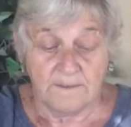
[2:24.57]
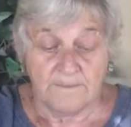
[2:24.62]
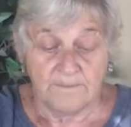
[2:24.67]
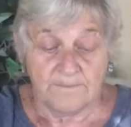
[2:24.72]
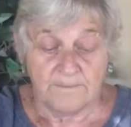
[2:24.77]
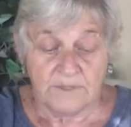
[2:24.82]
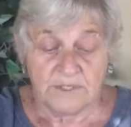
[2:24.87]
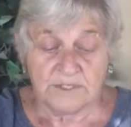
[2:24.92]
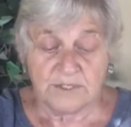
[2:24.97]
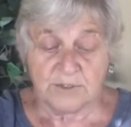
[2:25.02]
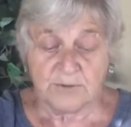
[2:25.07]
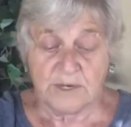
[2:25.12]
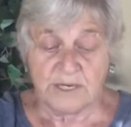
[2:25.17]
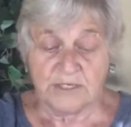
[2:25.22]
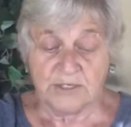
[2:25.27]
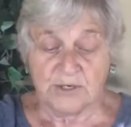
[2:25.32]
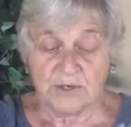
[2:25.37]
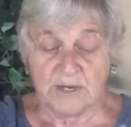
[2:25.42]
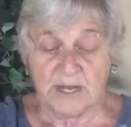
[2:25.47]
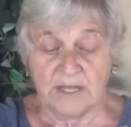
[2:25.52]
The
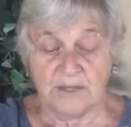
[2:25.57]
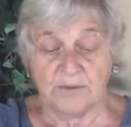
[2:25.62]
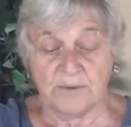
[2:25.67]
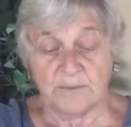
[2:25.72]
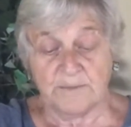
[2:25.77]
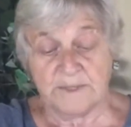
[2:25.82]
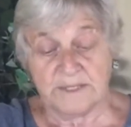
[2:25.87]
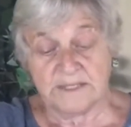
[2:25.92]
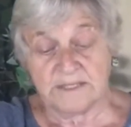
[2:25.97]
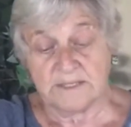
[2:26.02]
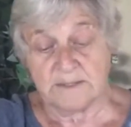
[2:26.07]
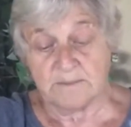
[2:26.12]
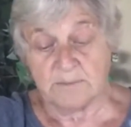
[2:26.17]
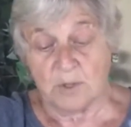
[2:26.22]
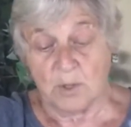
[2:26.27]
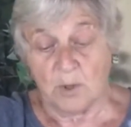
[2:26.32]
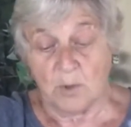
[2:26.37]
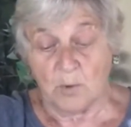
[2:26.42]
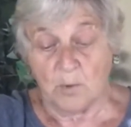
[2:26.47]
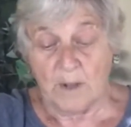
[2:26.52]
stranger held the mixing
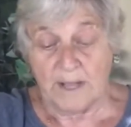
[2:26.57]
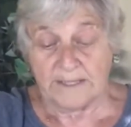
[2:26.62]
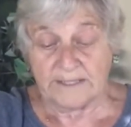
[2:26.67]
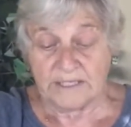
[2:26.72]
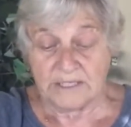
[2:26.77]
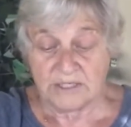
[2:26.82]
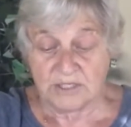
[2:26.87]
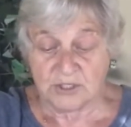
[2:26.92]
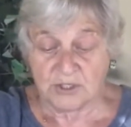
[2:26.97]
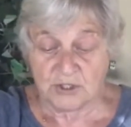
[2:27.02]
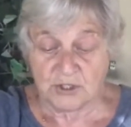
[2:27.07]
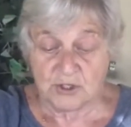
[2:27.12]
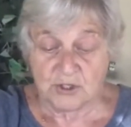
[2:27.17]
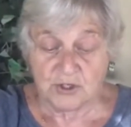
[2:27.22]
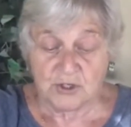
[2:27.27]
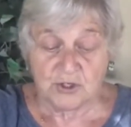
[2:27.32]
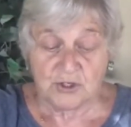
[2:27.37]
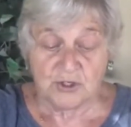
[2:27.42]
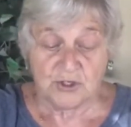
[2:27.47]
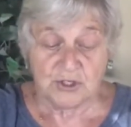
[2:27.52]
bowl while he
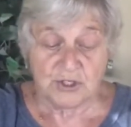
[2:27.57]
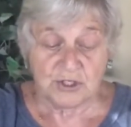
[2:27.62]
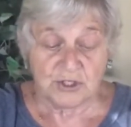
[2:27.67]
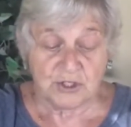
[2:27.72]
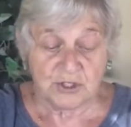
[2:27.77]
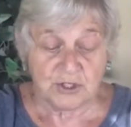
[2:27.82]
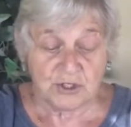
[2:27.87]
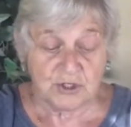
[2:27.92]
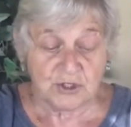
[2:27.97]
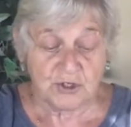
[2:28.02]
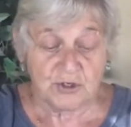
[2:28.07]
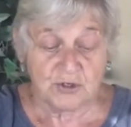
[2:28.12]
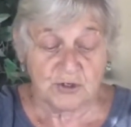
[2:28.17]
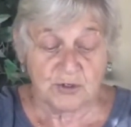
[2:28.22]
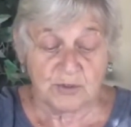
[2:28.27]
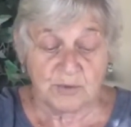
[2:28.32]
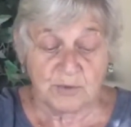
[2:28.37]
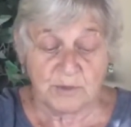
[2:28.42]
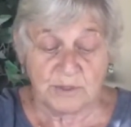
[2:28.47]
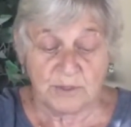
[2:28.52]
stirred and
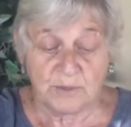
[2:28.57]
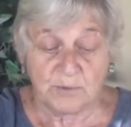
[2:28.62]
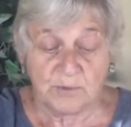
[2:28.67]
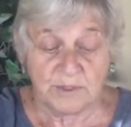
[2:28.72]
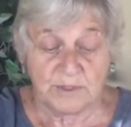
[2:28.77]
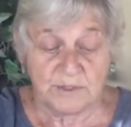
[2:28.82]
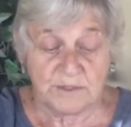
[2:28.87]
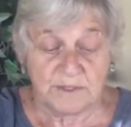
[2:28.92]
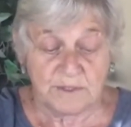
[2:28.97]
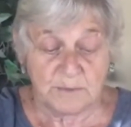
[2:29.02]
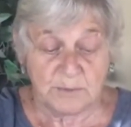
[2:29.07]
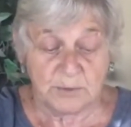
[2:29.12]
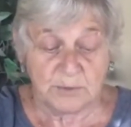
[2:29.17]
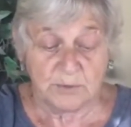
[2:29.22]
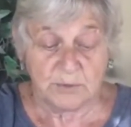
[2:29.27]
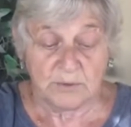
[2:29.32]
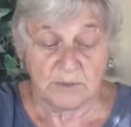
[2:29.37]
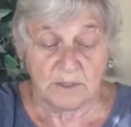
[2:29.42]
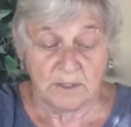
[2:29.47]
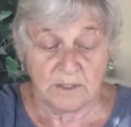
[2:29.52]
stirred with the wooden
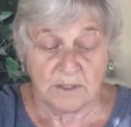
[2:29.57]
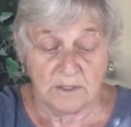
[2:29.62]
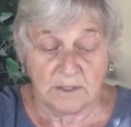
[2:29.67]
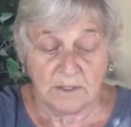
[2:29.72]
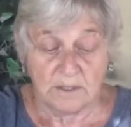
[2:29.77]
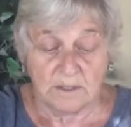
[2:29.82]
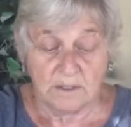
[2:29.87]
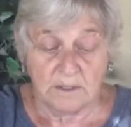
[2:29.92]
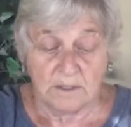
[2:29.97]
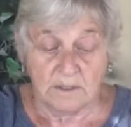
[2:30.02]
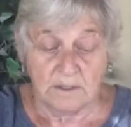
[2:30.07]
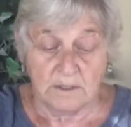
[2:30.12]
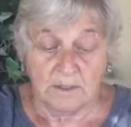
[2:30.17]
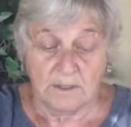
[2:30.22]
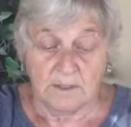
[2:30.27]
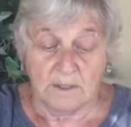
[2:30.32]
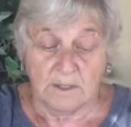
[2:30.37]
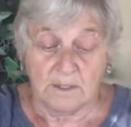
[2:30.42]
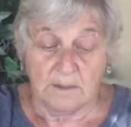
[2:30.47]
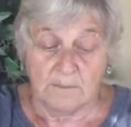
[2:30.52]
spoon.
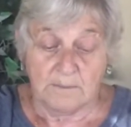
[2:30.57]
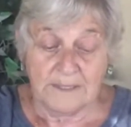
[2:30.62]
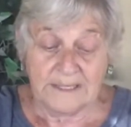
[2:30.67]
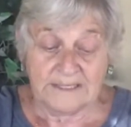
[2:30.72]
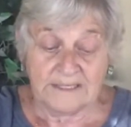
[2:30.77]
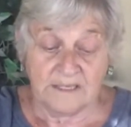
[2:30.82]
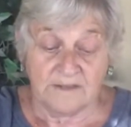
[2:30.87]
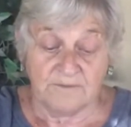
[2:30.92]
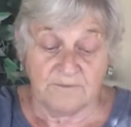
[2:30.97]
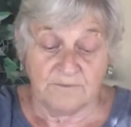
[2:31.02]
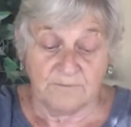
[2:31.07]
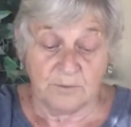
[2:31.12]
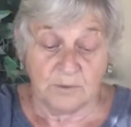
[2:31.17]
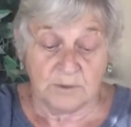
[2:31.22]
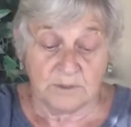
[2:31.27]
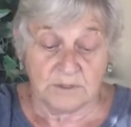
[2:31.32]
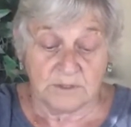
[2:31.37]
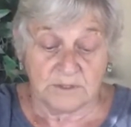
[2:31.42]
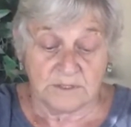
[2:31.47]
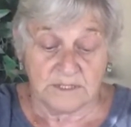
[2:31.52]
Mutke
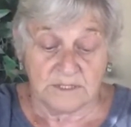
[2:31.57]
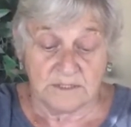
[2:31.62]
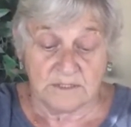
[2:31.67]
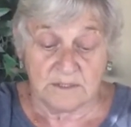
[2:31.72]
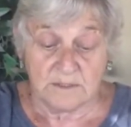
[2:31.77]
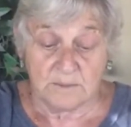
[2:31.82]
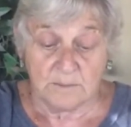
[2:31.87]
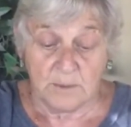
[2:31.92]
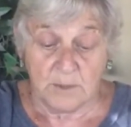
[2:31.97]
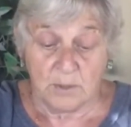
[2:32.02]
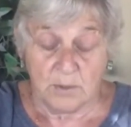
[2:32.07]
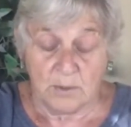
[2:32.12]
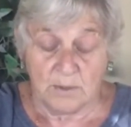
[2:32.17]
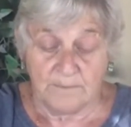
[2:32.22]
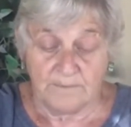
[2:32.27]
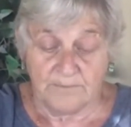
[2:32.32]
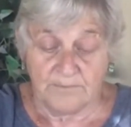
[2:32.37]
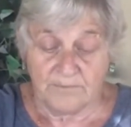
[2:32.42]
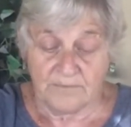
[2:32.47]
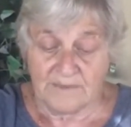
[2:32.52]
Fool looked into the bowl.
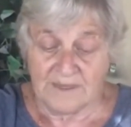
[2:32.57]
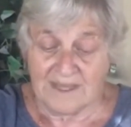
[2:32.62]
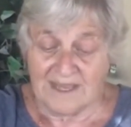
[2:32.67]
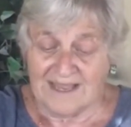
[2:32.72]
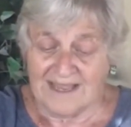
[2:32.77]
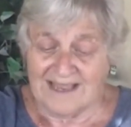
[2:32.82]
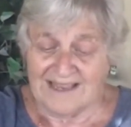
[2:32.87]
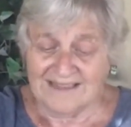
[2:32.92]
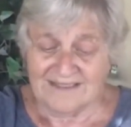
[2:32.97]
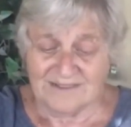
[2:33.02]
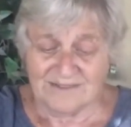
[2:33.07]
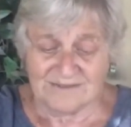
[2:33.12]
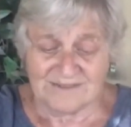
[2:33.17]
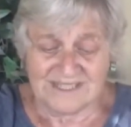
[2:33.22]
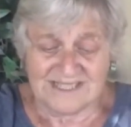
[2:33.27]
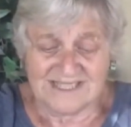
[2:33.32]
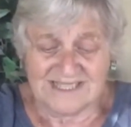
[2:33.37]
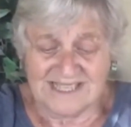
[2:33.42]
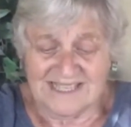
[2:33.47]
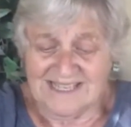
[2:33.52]
"I don't
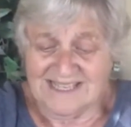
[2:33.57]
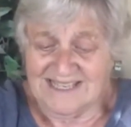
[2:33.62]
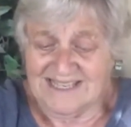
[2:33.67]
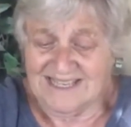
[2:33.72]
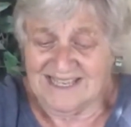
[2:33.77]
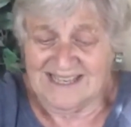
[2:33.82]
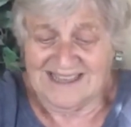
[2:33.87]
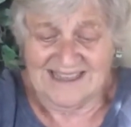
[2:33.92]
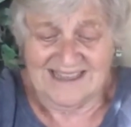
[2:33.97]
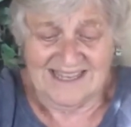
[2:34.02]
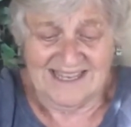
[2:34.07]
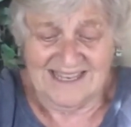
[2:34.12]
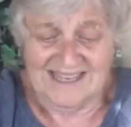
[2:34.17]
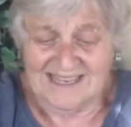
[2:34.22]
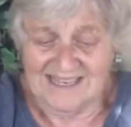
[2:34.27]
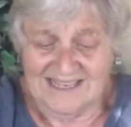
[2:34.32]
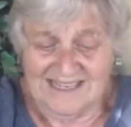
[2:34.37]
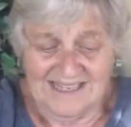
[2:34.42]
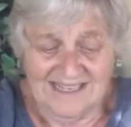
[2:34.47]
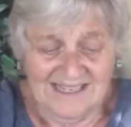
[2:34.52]
see
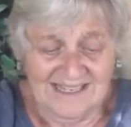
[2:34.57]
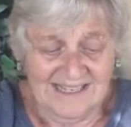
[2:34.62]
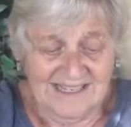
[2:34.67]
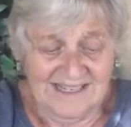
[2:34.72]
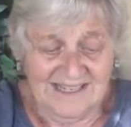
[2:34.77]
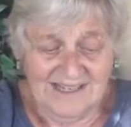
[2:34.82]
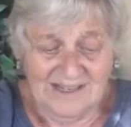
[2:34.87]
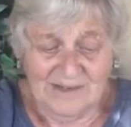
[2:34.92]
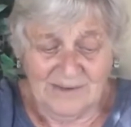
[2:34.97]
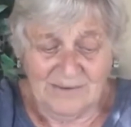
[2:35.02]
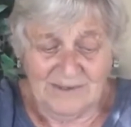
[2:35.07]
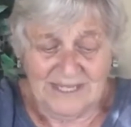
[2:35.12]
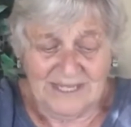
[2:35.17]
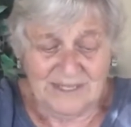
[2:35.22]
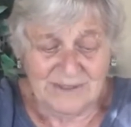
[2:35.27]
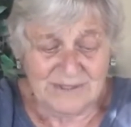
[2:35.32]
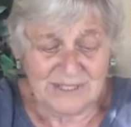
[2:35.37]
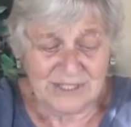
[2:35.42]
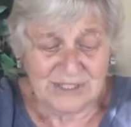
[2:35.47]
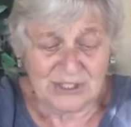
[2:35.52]
anything. What are
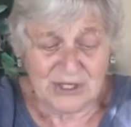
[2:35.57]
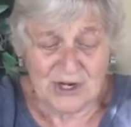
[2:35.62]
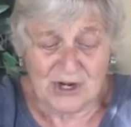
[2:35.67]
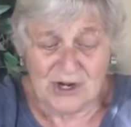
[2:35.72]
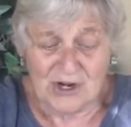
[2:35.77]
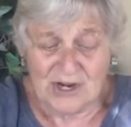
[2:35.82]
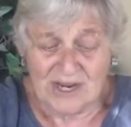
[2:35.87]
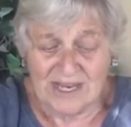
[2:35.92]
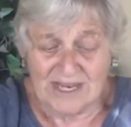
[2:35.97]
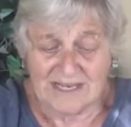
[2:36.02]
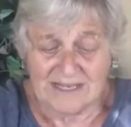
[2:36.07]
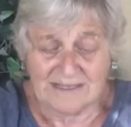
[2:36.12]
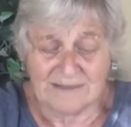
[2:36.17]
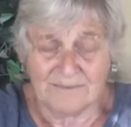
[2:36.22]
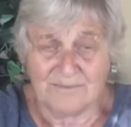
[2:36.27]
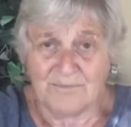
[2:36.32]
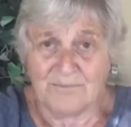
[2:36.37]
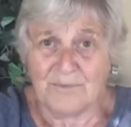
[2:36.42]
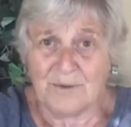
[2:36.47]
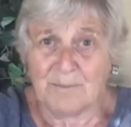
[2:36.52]
you stirring?
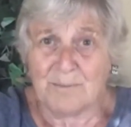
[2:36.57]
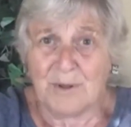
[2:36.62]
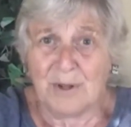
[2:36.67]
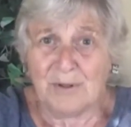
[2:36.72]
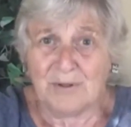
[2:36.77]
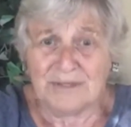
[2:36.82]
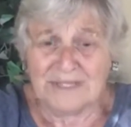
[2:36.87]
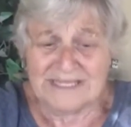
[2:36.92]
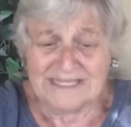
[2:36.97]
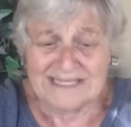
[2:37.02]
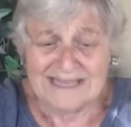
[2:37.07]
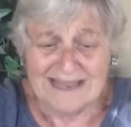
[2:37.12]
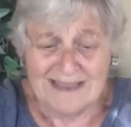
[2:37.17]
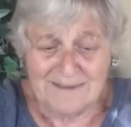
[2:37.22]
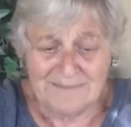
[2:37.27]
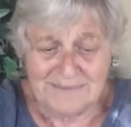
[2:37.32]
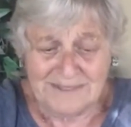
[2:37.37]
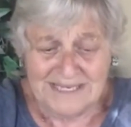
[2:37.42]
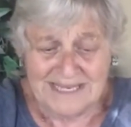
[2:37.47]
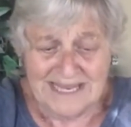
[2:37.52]
The bowl is
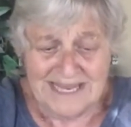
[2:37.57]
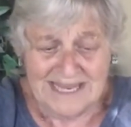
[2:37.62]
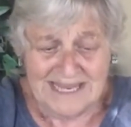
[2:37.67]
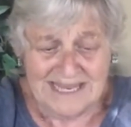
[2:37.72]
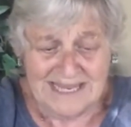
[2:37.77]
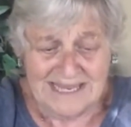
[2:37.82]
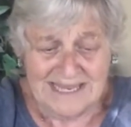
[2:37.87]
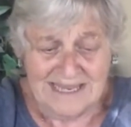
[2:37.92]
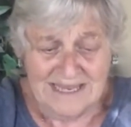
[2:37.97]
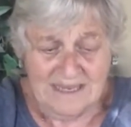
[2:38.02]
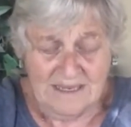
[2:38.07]
empty."